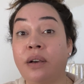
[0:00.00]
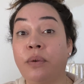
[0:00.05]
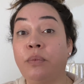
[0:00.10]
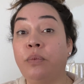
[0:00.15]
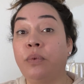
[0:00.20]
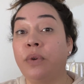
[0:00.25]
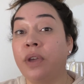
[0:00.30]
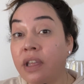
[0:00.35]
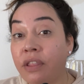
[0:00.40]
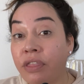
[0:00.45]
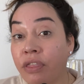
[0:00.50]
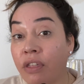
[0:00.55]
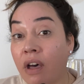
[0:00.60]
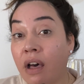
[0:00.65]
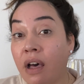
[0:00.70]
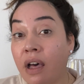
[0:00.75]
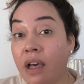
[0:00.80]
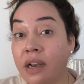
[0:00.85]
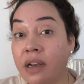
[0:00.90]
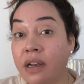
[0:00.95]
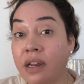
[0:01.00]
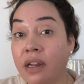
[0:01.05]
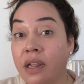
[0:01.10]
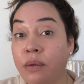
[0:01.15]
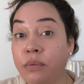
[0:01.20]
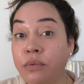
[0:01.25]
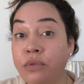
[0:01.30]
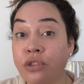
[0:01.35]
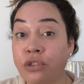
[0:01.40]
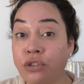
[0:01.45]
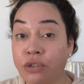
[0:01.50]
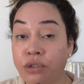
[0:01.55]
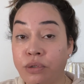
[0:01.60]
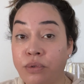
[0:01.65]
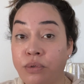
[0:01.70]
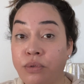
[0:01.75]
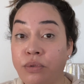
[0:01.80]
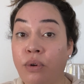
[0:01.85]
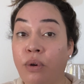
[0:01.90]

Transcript: we thought it was true,